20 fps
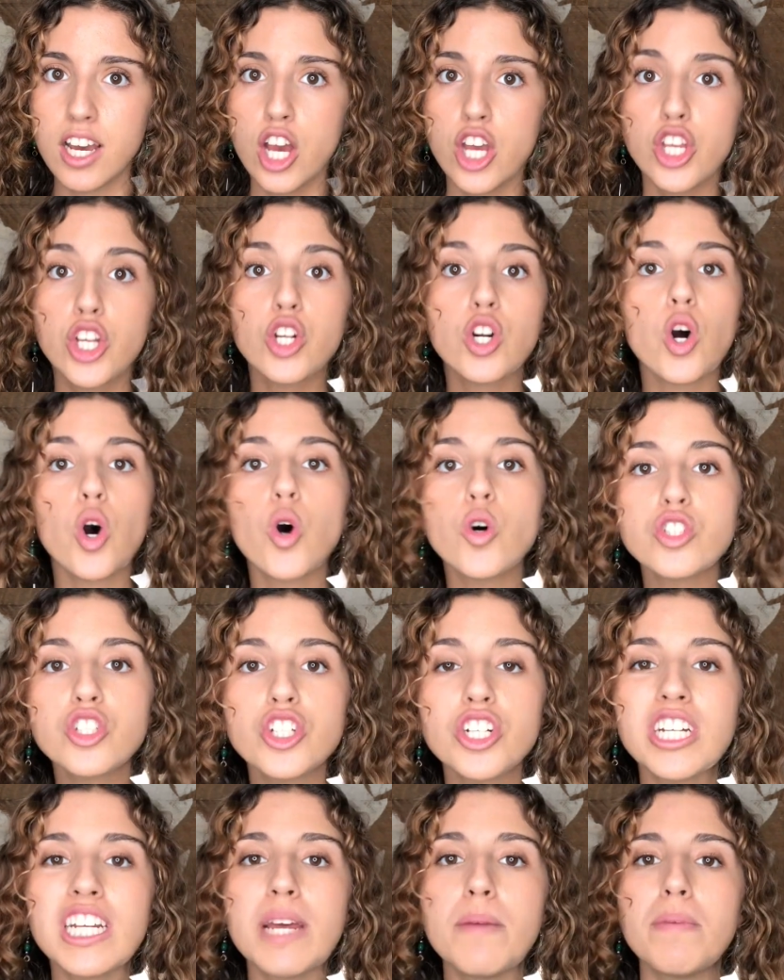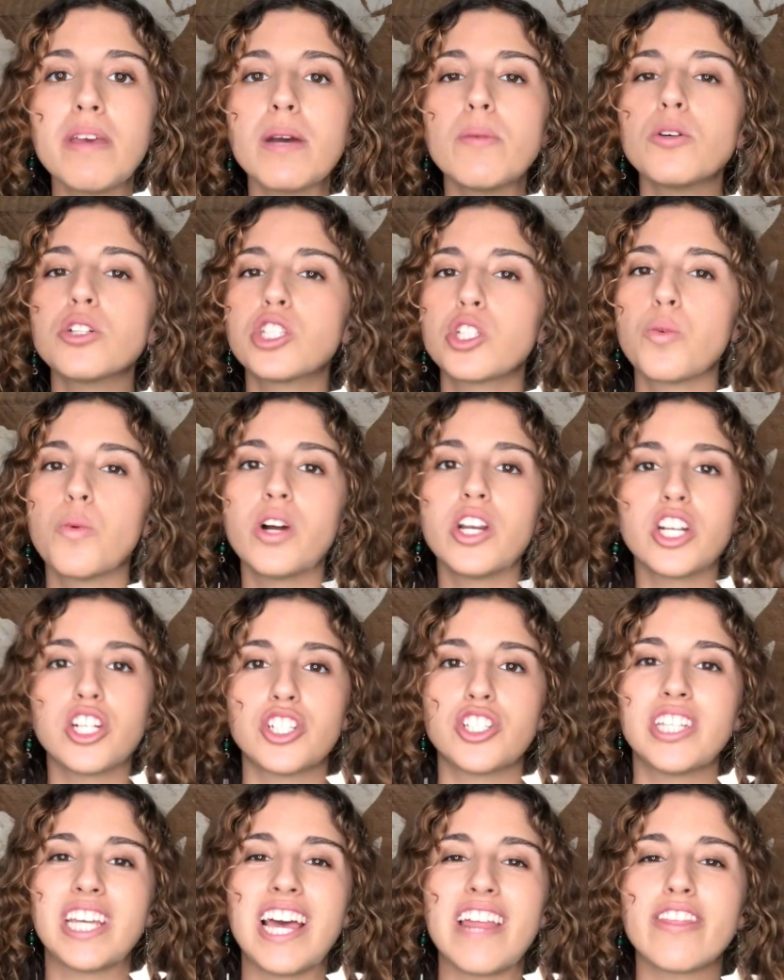You're also going to be able to
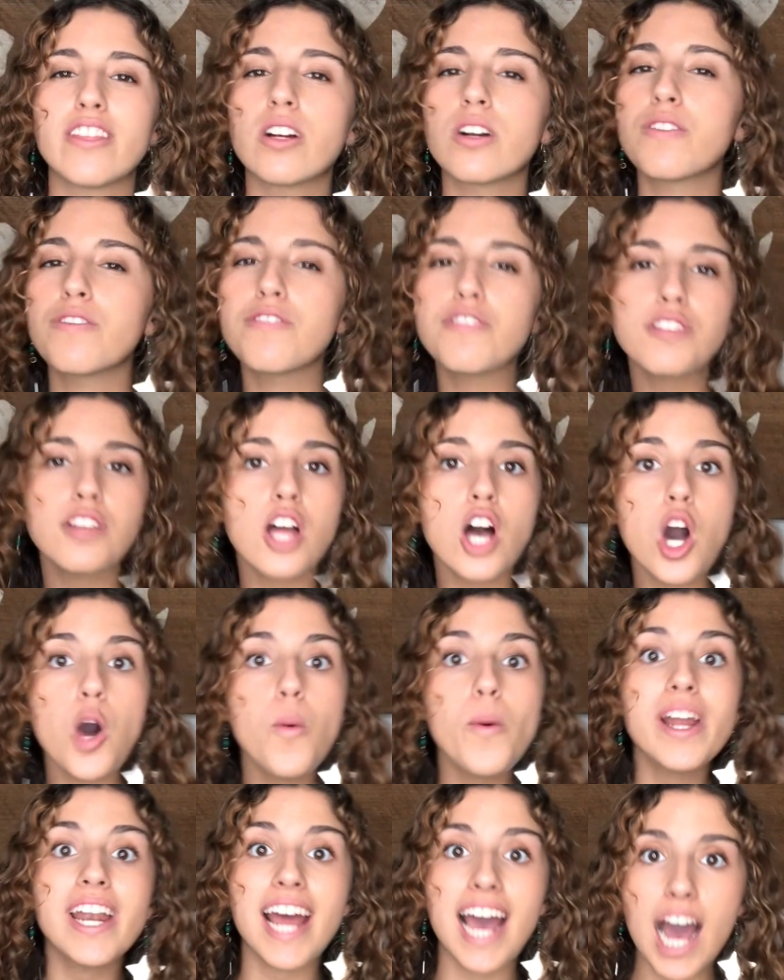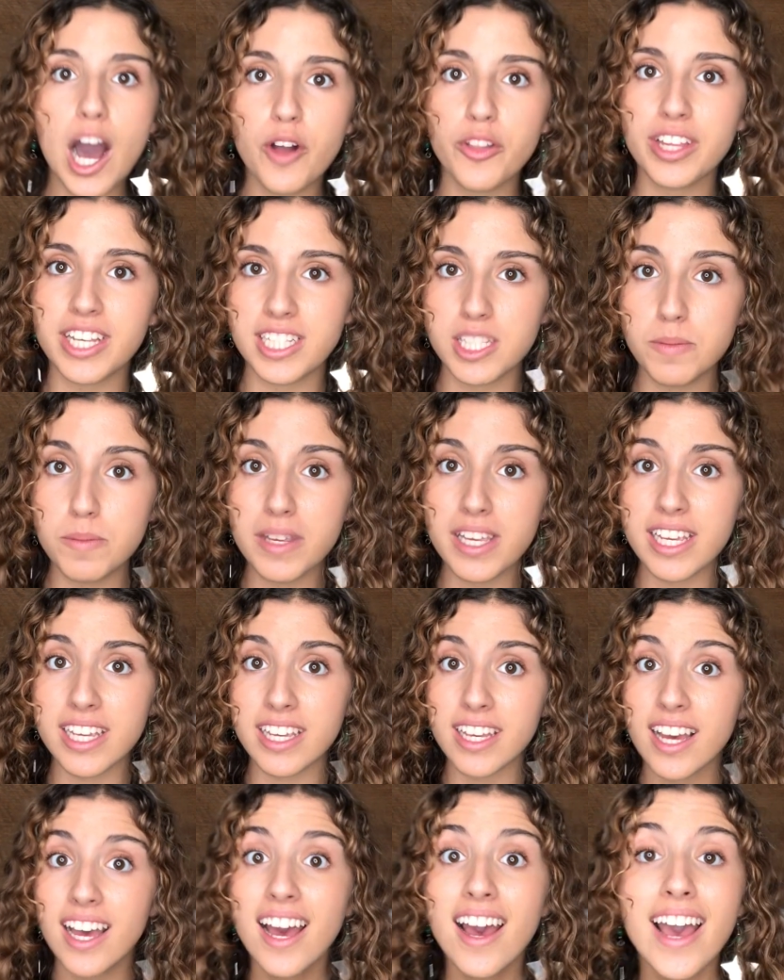understand their flow and how they speak
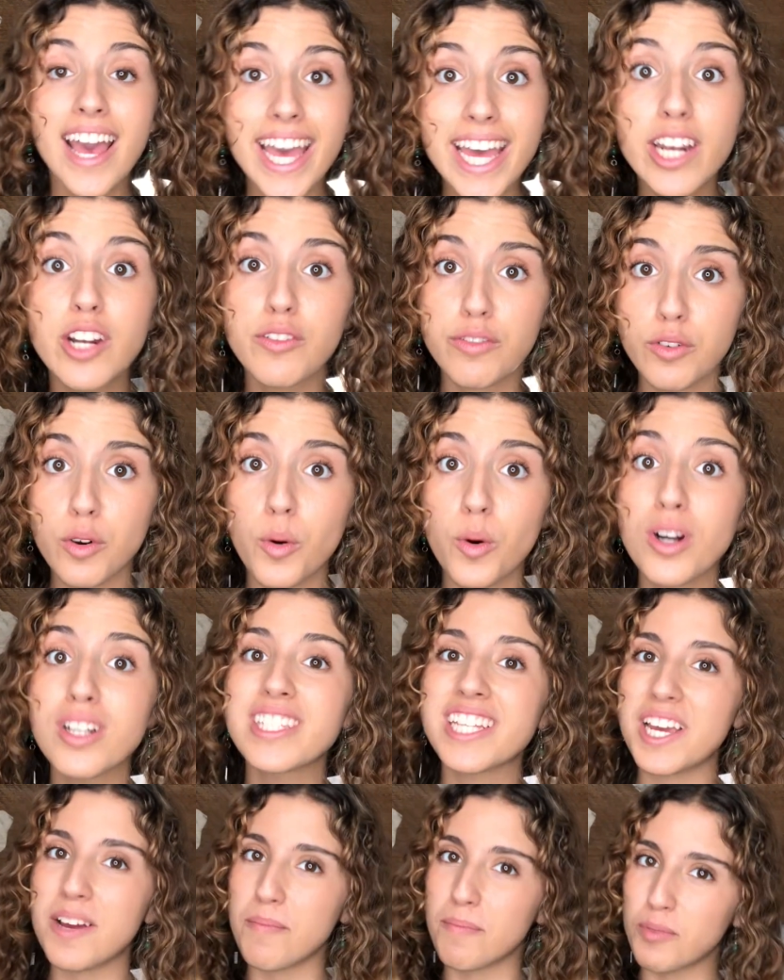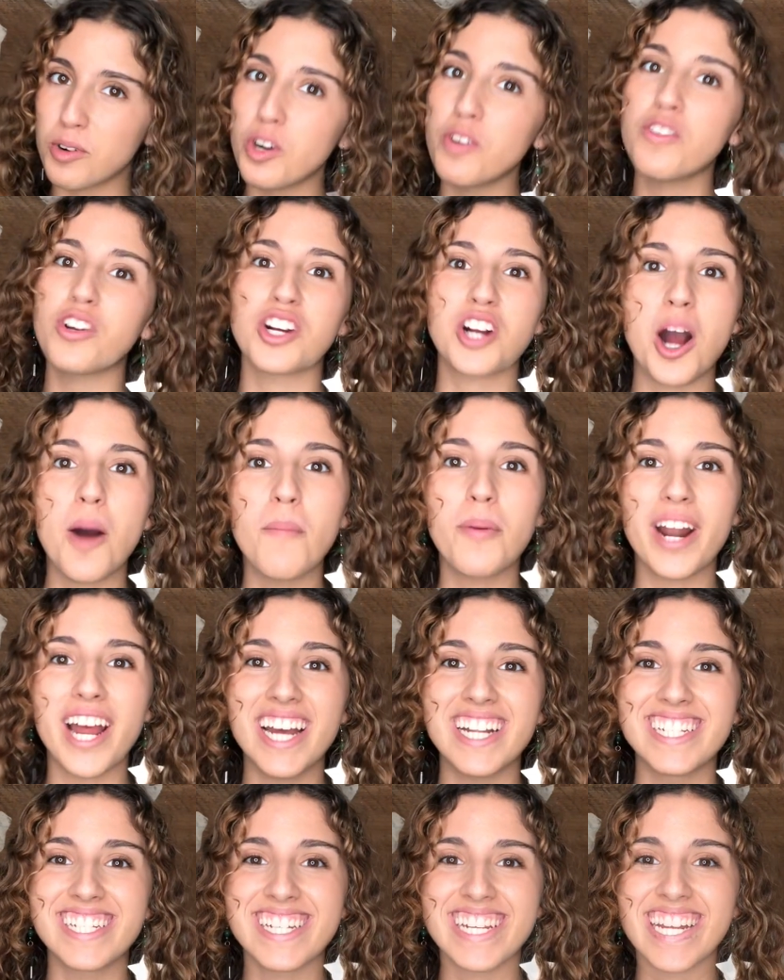and of course, improve your
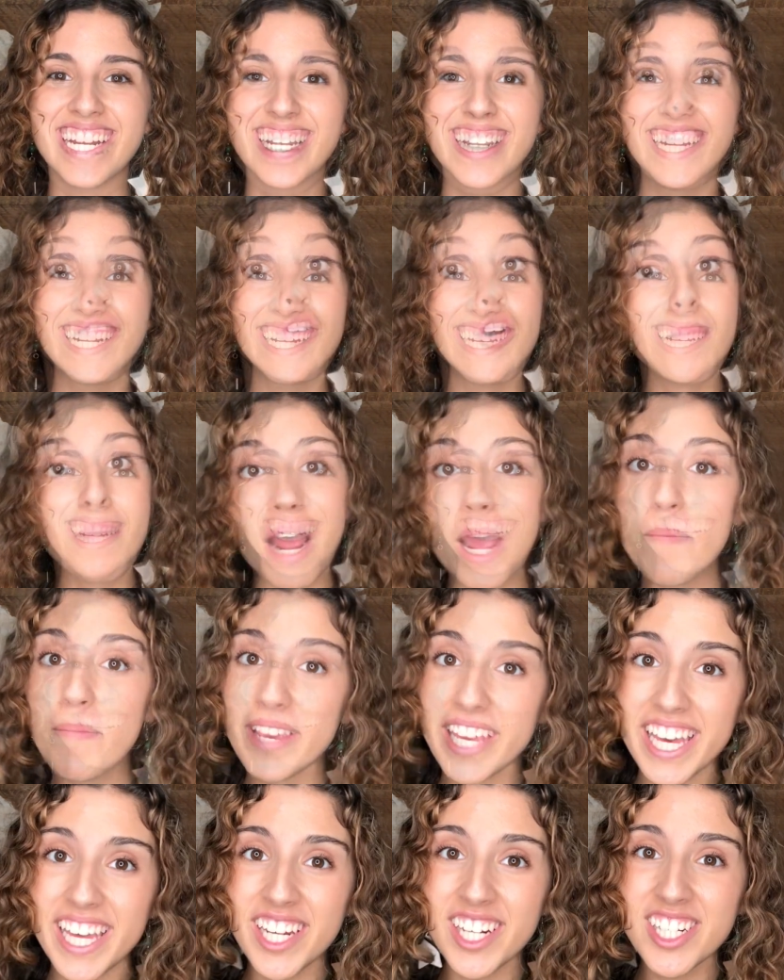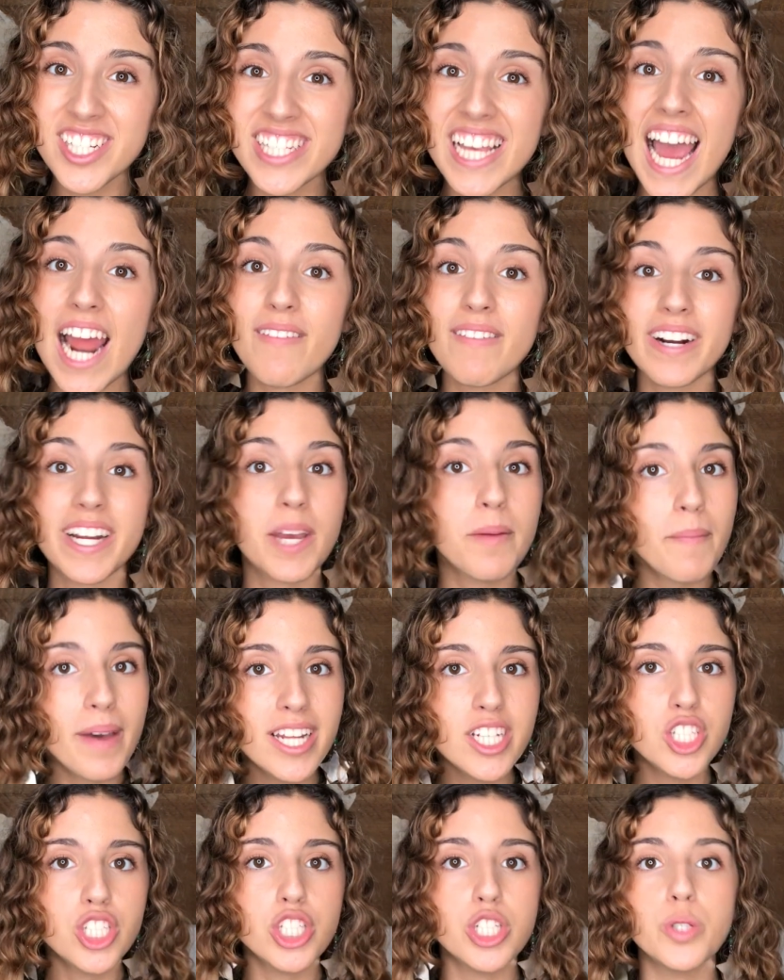comprehension. For my beginners, I
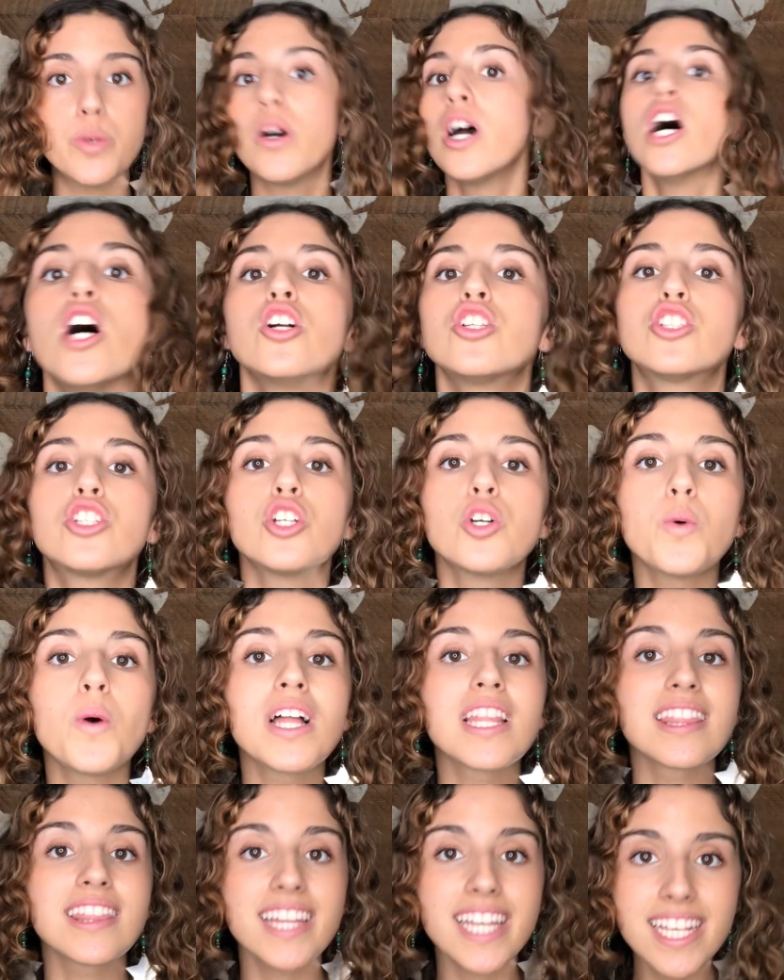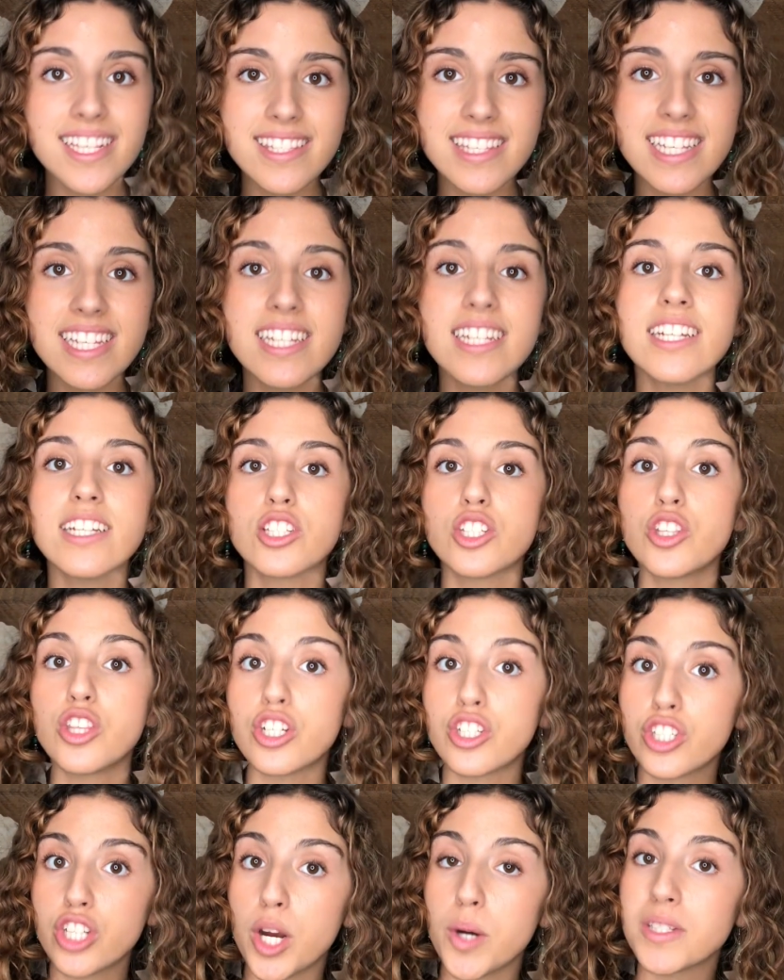recommend you to listen to the
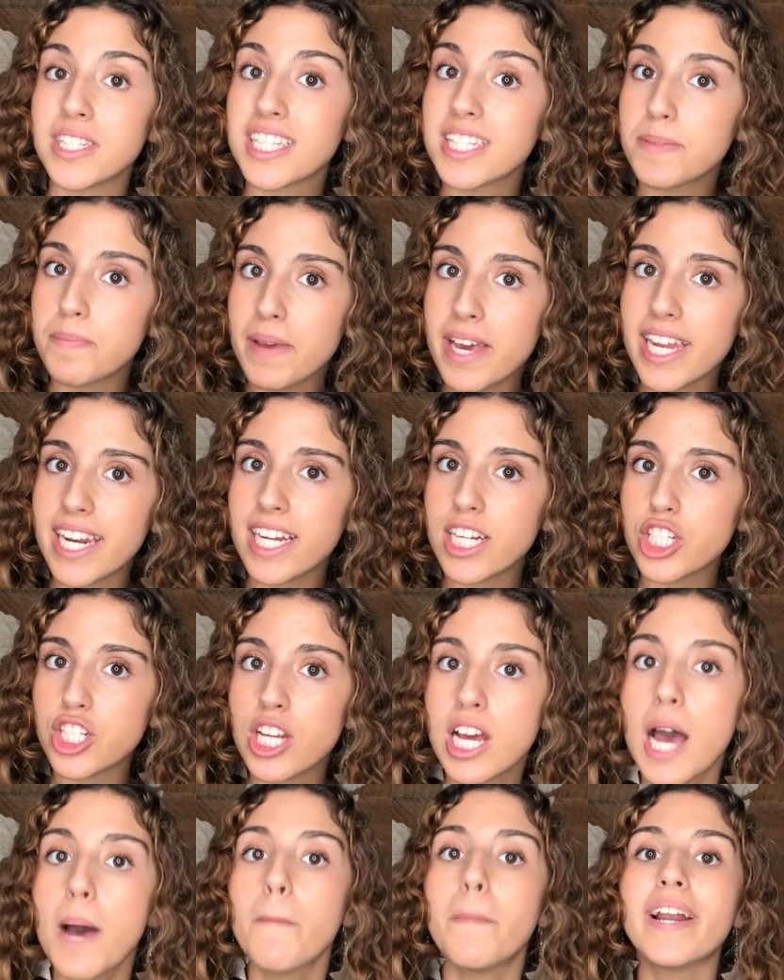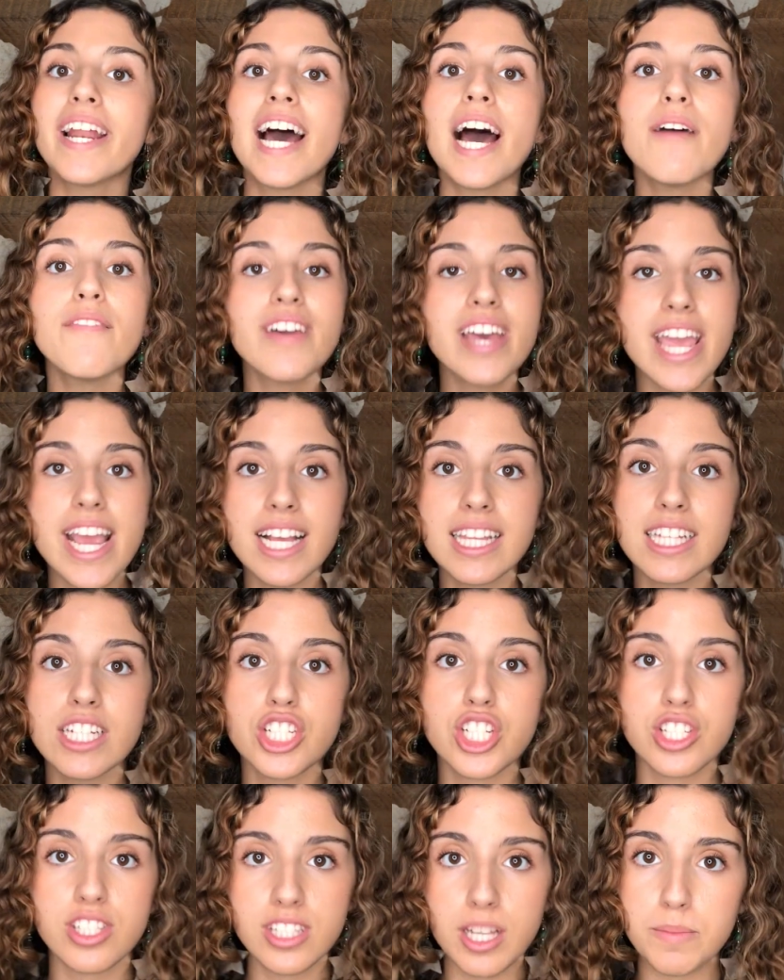shows in Spanish, but have
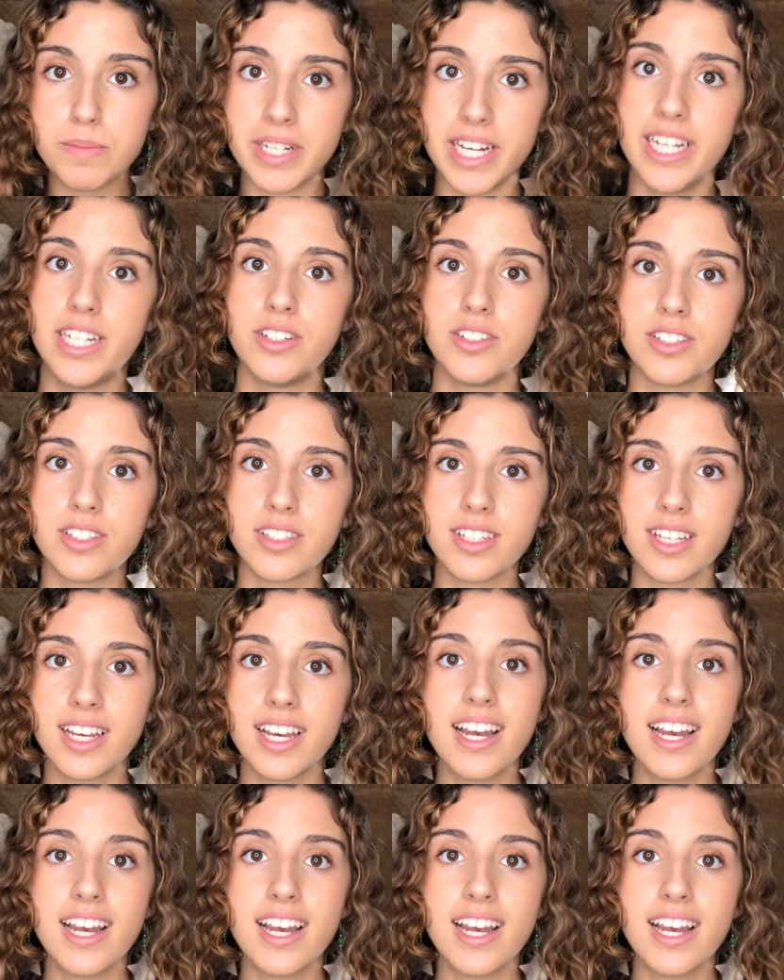English subtitles.